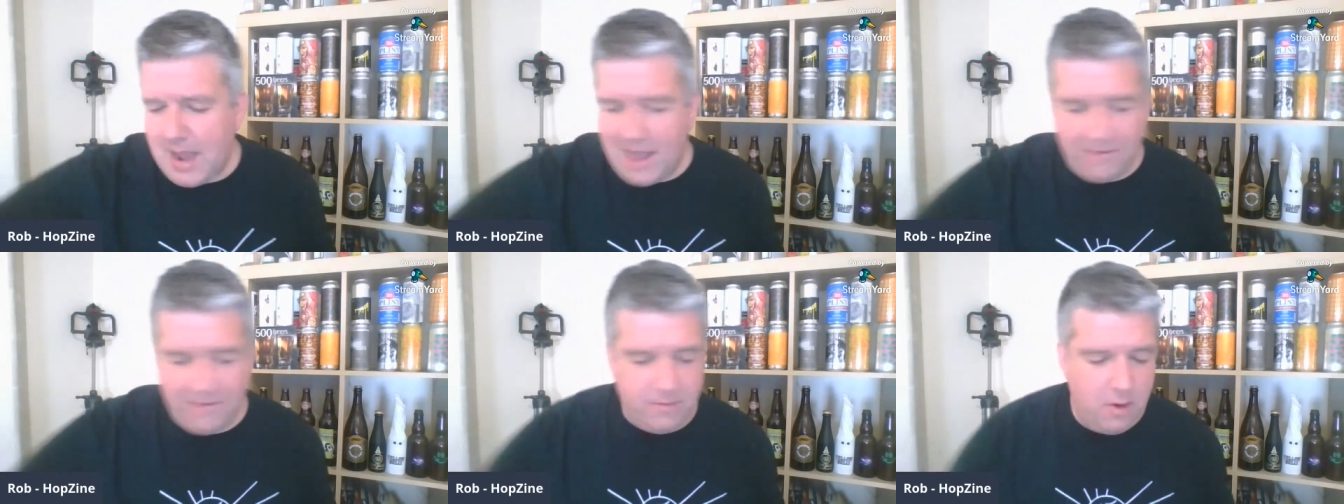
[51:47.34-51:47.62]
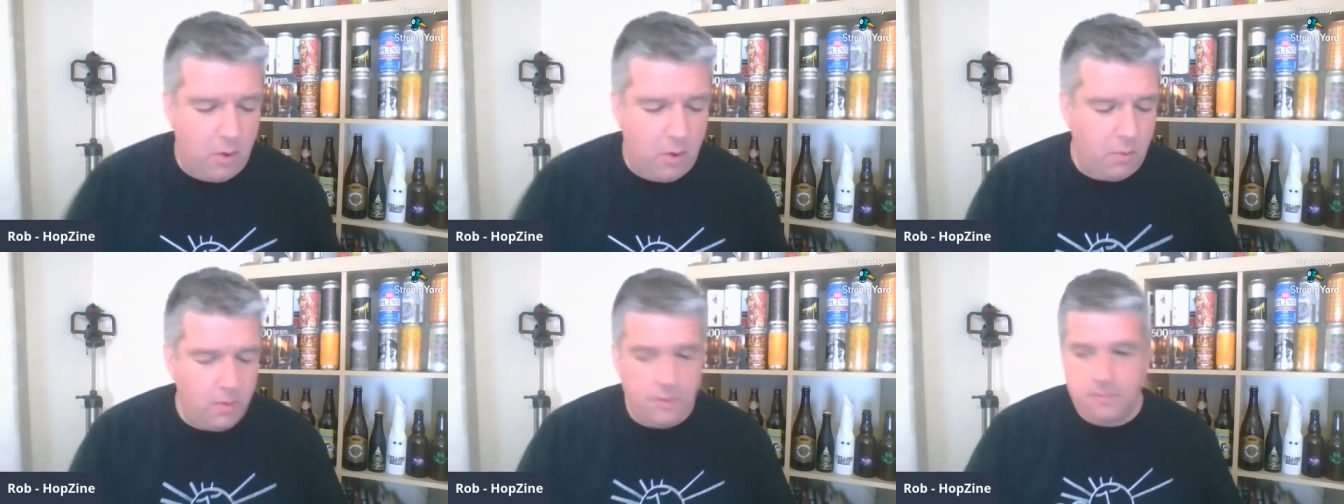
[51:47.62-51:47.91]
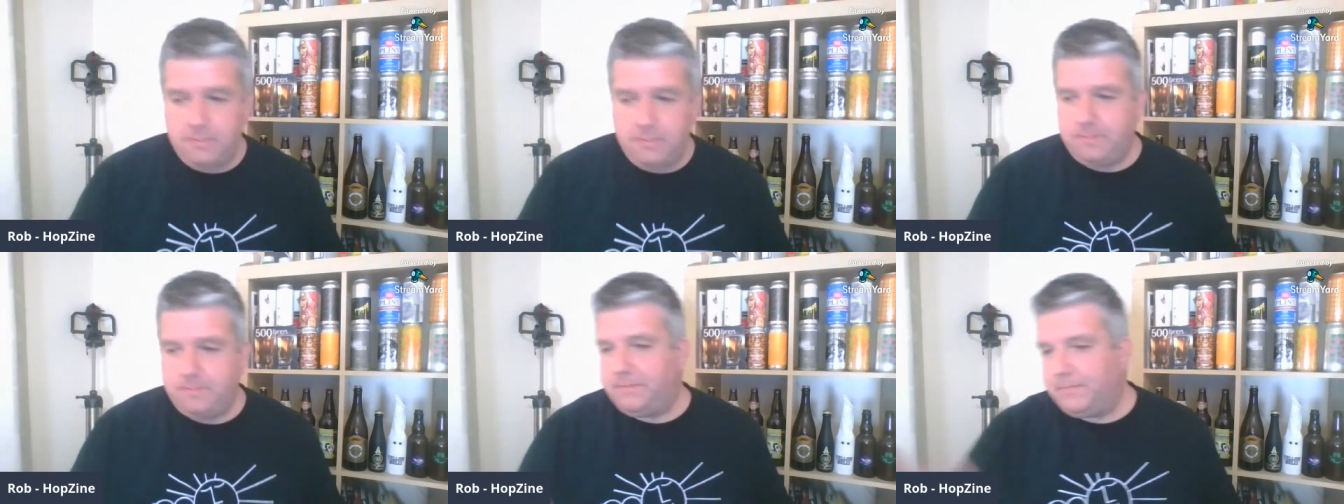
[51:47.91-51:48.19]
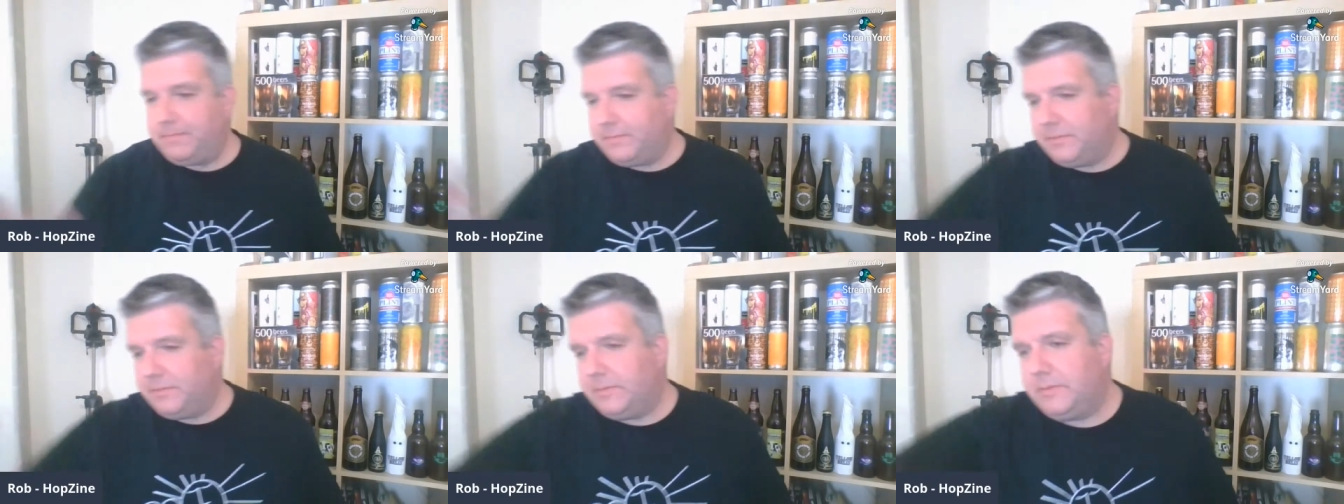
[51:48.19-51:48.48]
I've got one.
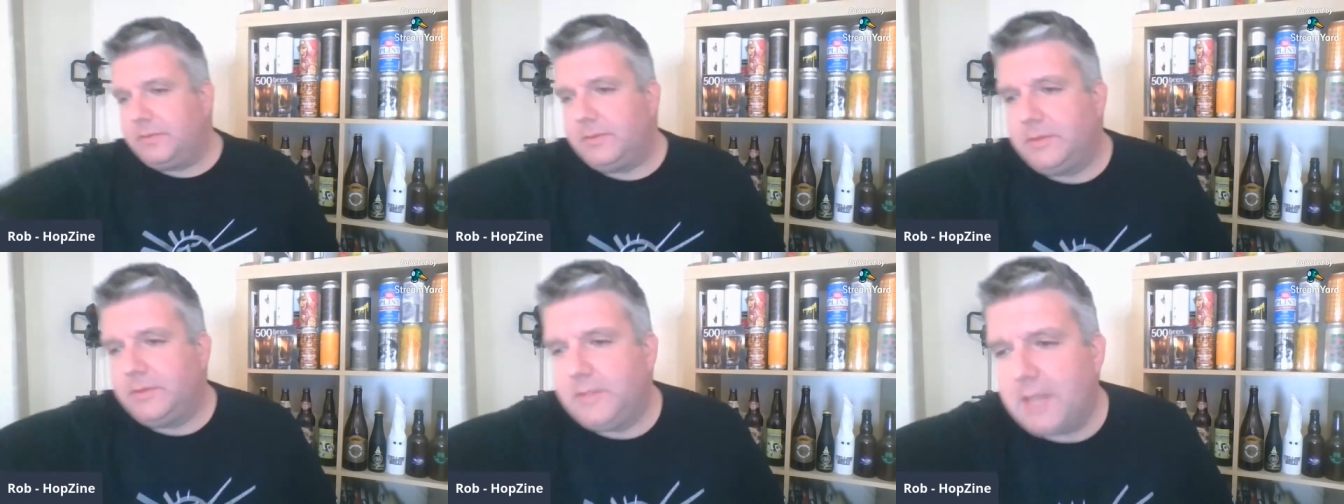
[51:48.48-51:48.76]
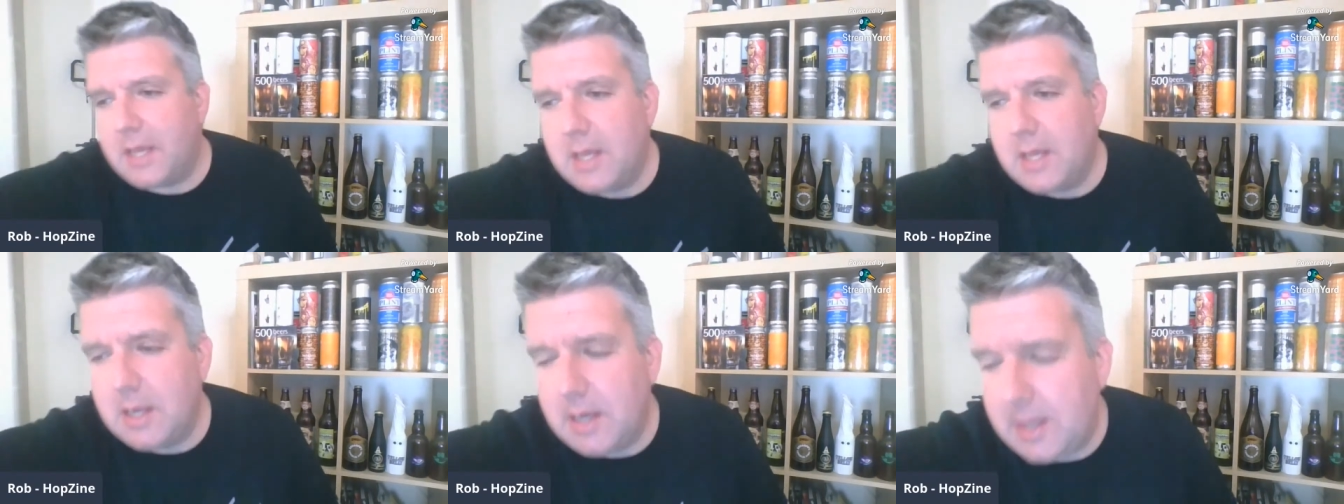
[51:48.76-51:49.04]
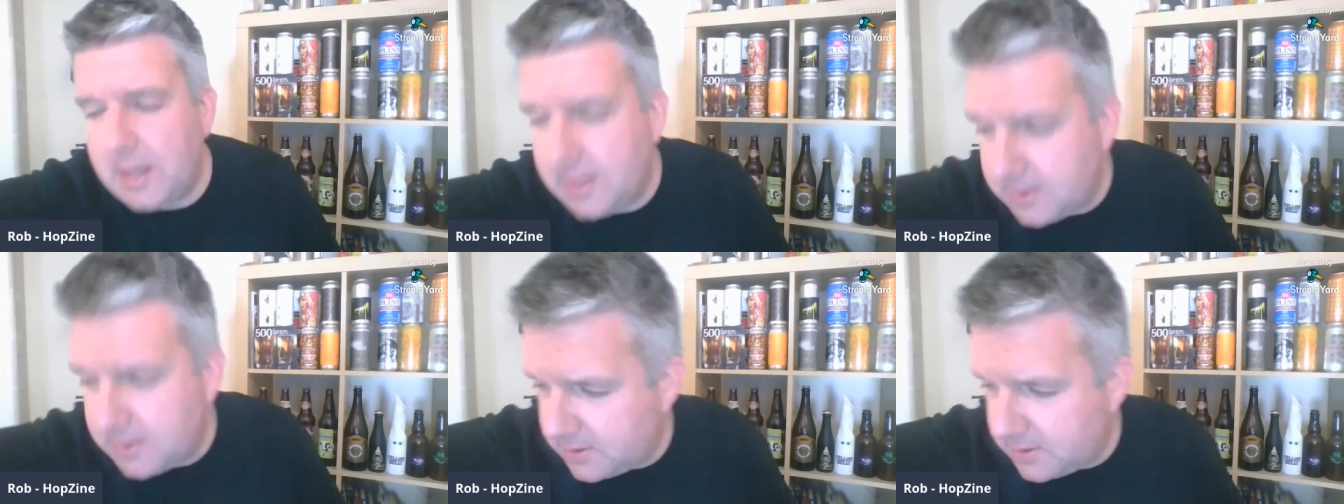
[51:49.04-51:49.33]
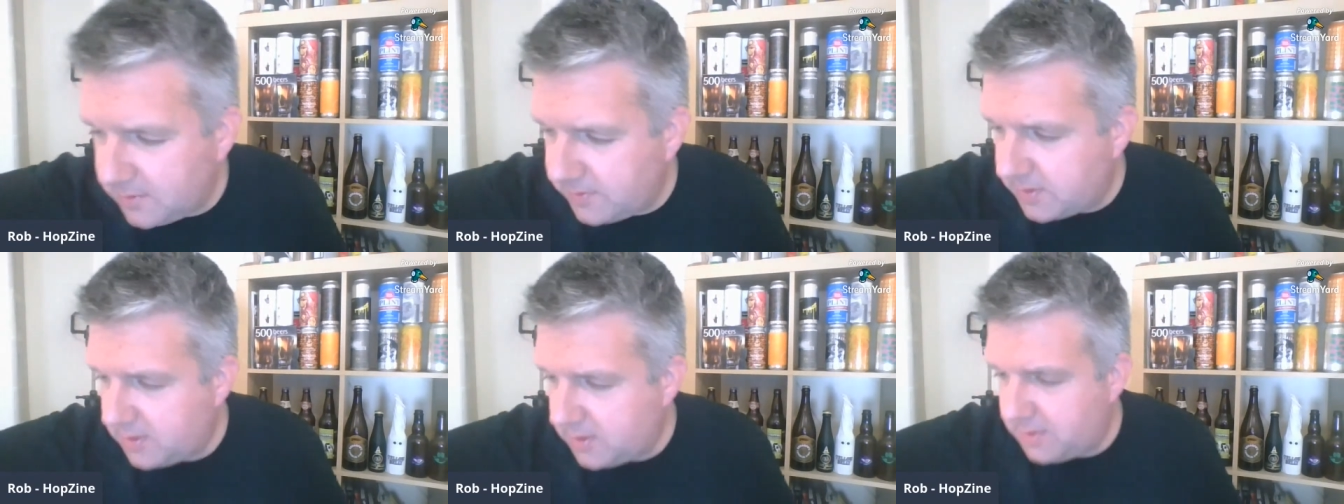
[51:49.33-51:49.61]
Second
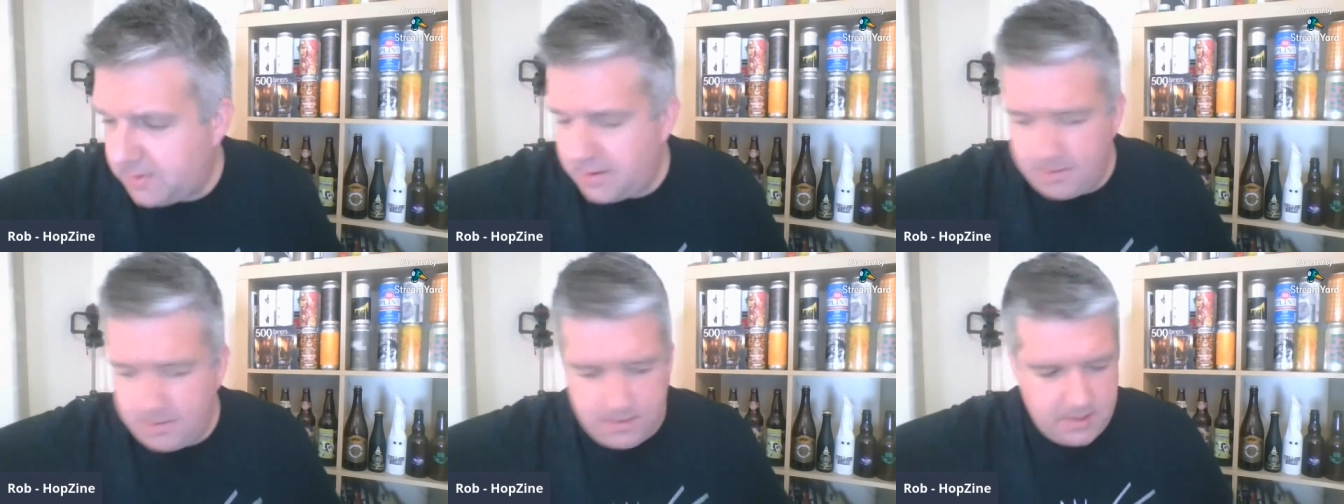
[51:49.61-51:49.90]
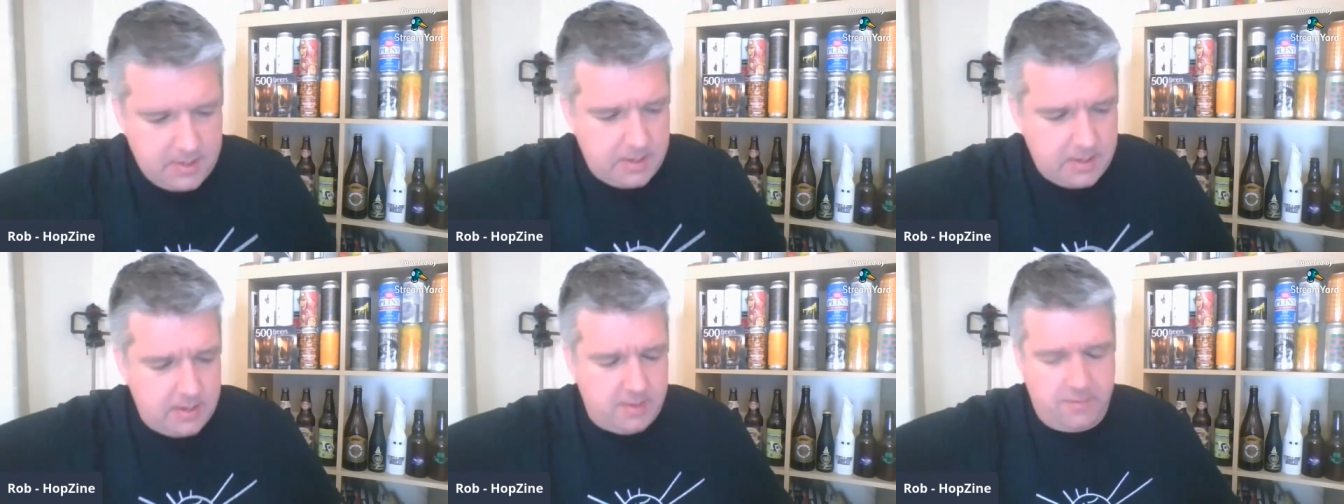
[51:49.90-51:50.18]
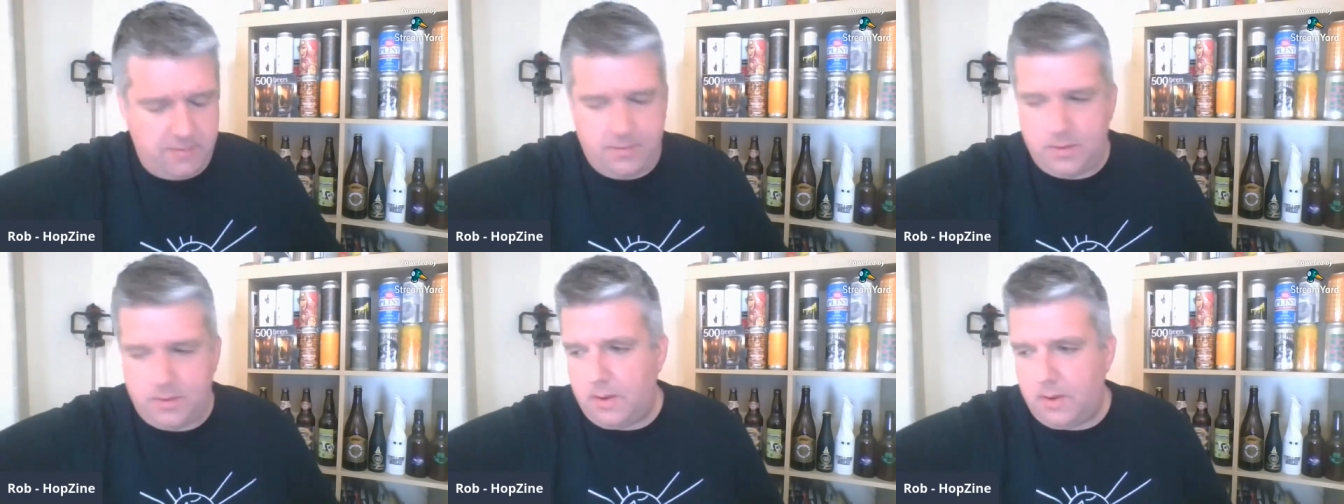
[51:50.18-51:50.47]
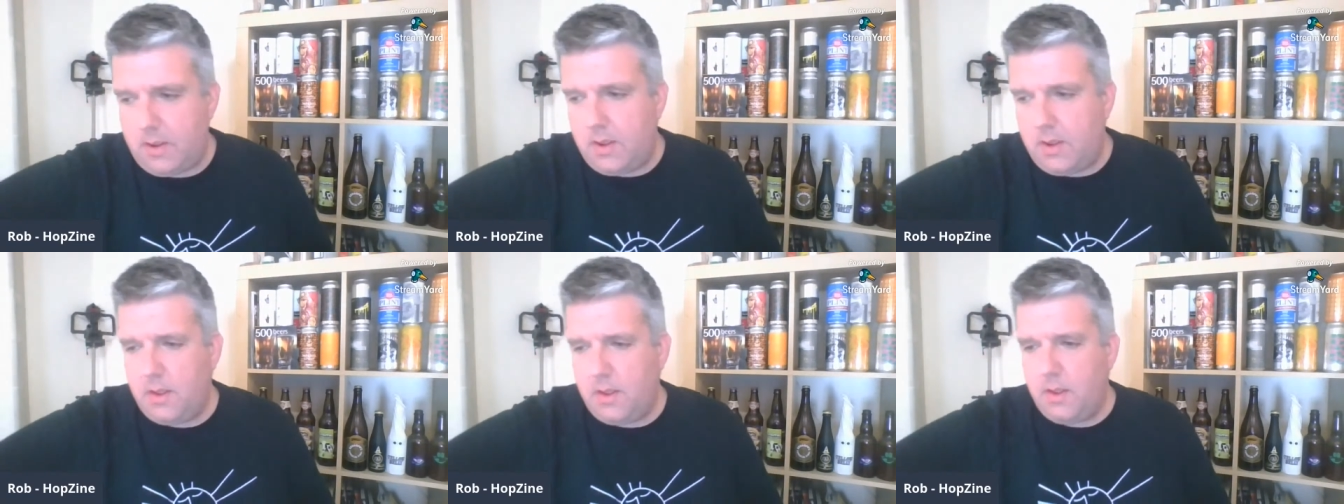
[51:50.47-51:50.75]
glass. I've got only that left.
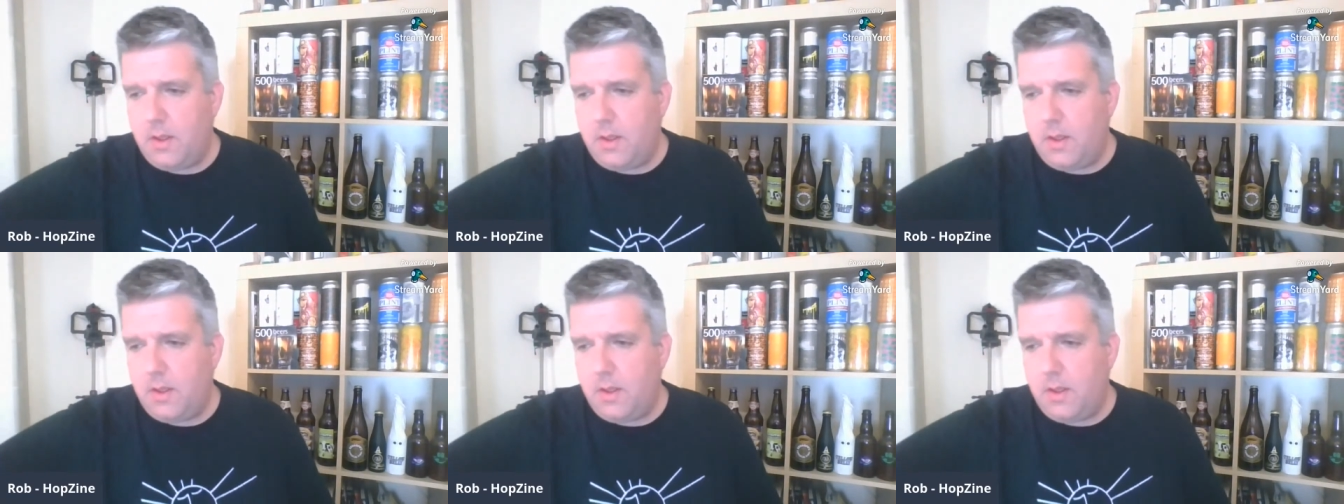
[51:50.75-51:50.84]
Yeah.